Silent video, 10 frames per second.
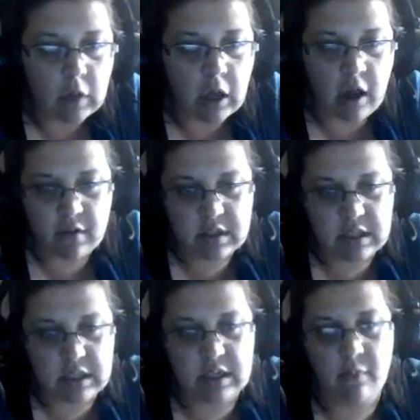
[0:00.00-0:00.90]
and
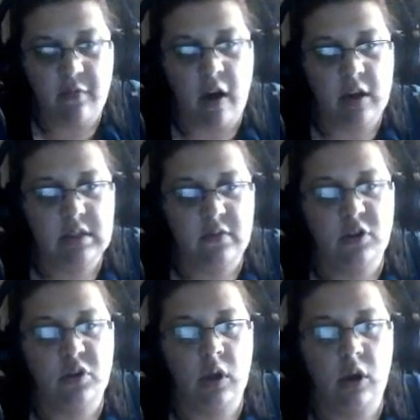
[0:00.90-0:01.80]
obviously some fonts, if you're
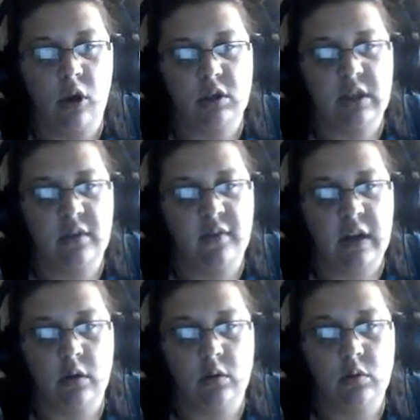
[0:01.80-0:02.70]
doing cursive and
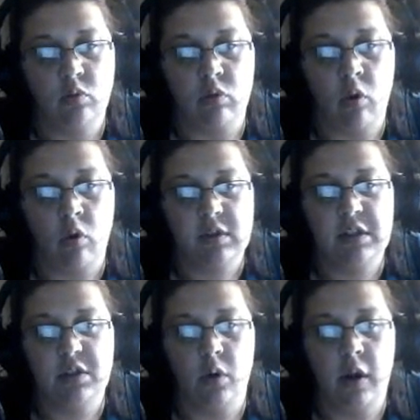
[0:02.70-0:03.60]
it rolls
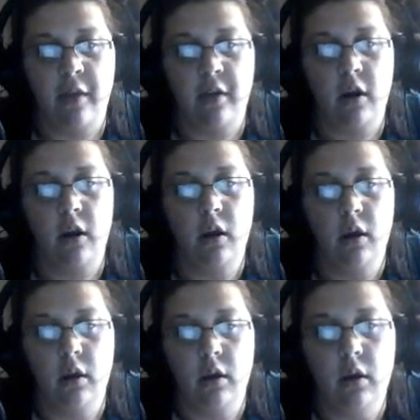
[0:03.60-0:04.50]
into another,
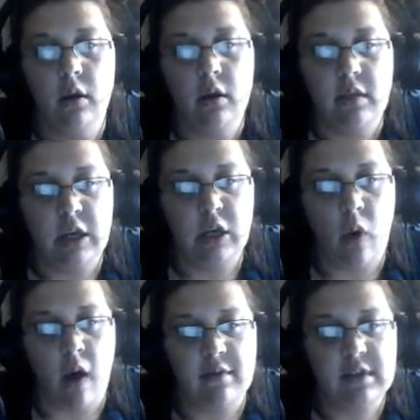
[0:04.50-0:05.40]
then you
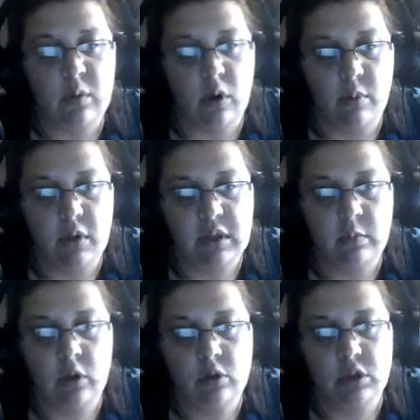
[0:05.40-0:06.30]
obviously want to put them
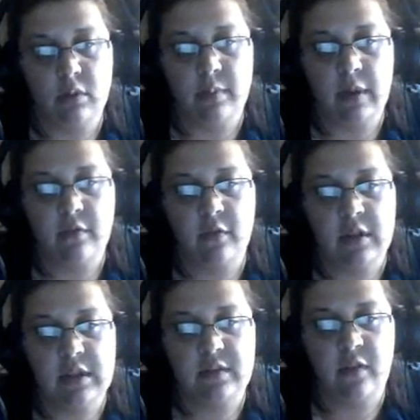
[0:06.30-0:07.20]
closer. But for
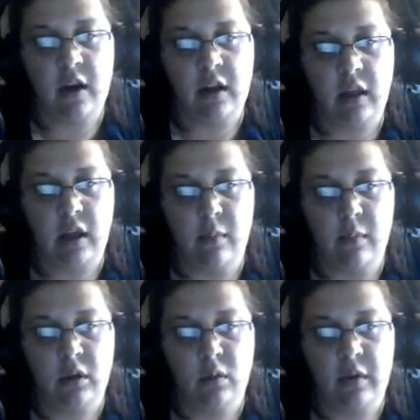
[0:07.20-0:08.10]
this font, I like them a
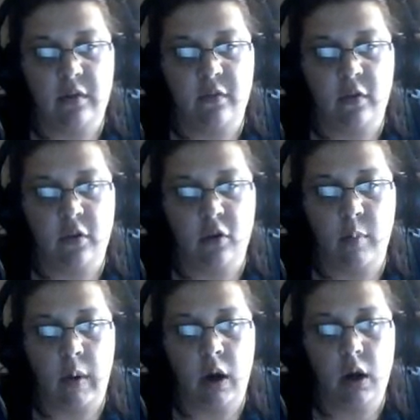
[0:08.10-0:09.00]
little bit further
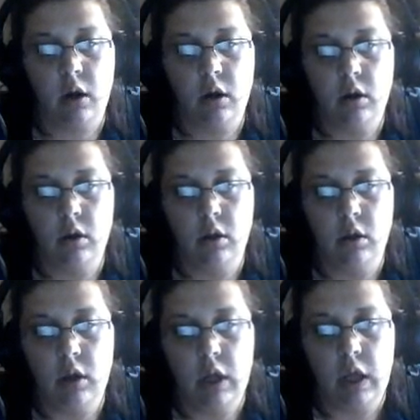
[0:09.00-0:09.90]
apart.
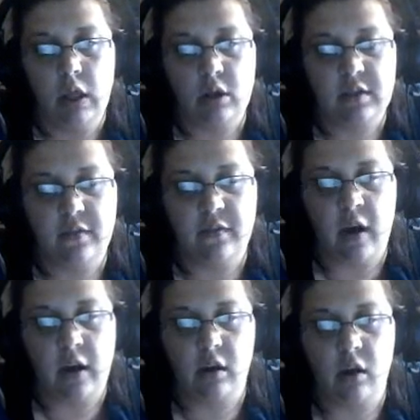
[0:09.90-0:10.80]
There's a
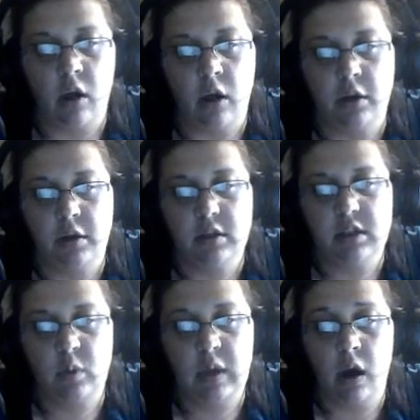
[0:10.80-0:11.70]
font called
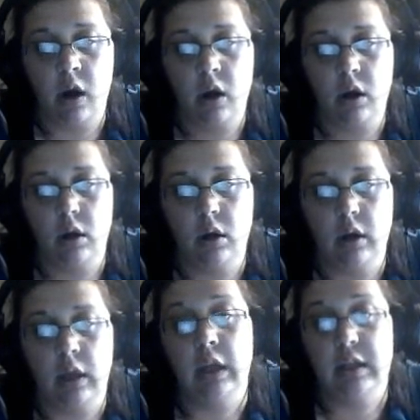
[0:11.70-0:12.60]
Sweetheart,
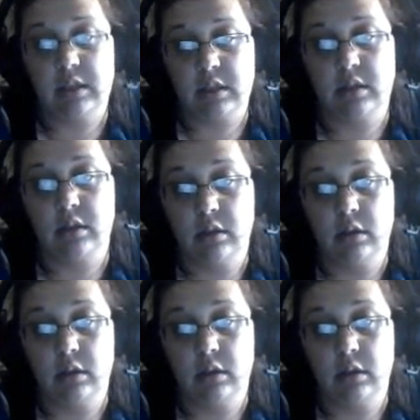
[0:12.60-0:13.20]
and it's